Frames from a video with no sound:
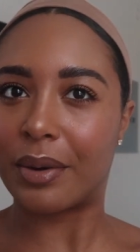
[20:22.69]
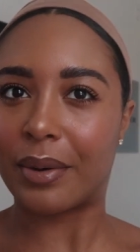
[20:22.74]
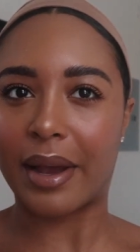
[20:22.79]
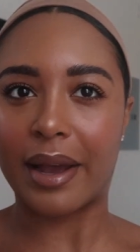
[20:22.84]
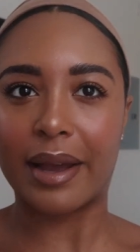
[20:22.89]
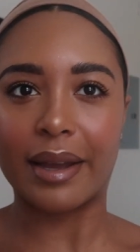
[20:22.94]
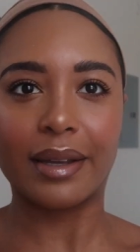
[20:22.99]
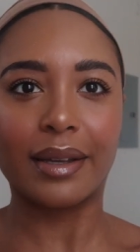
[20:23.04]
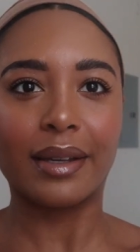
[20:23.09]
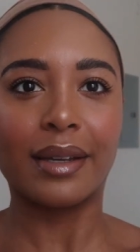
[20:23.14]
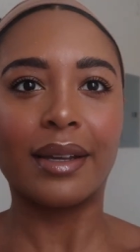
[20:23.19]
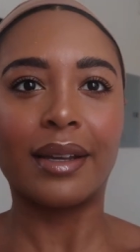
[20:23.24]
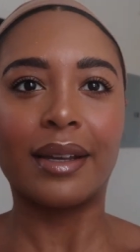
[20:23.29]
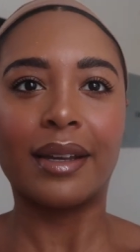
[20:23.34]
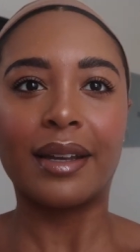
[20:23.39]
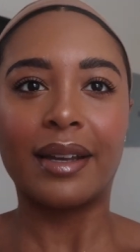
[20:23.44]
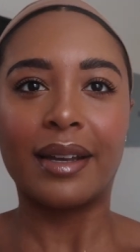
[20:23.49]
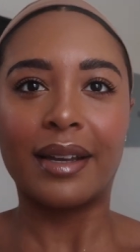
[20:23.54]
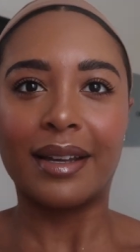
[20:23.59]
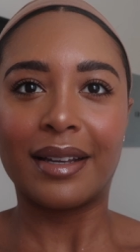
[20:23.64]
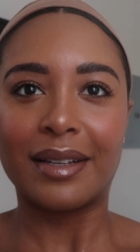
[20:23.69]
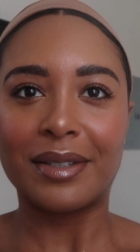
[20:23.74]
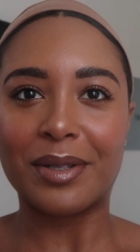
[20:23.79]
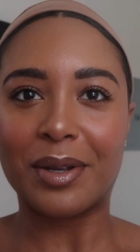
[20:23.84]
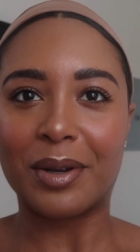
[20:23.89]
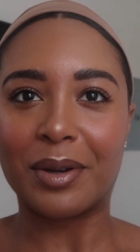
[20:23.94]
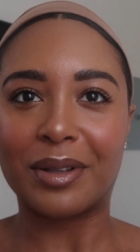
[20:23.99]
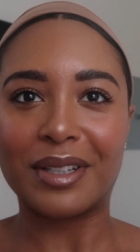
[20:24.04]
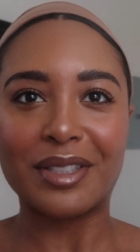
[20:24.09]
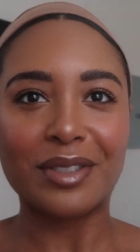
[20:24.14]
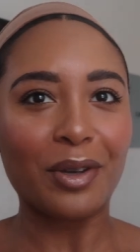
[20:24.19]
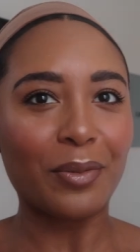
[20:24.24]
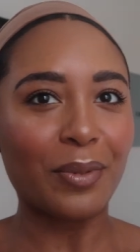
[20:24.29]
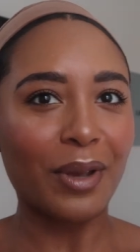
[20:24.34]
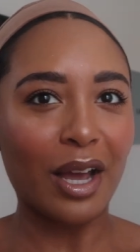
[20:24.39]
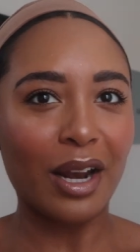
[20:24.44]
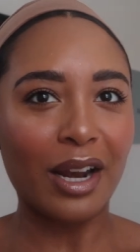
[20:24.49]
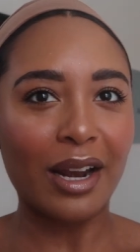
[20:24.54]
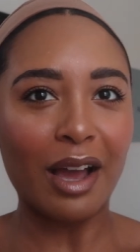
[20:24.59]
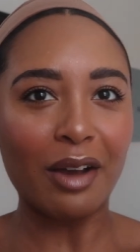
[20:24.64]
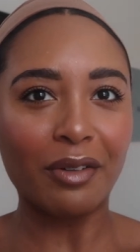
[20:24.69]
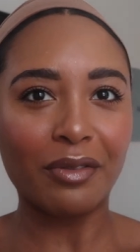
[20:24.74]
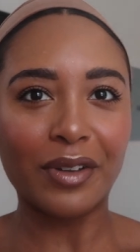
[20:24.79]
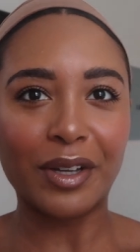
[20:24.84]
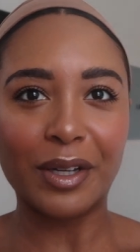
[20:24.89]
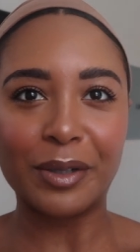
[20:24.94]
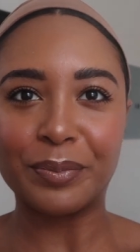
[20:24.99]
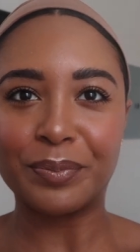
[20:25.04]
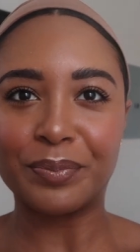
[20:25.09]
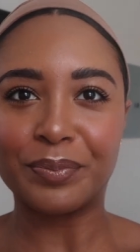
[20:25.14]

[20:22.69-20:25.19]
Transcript: okay? So let's go pick out an outfit.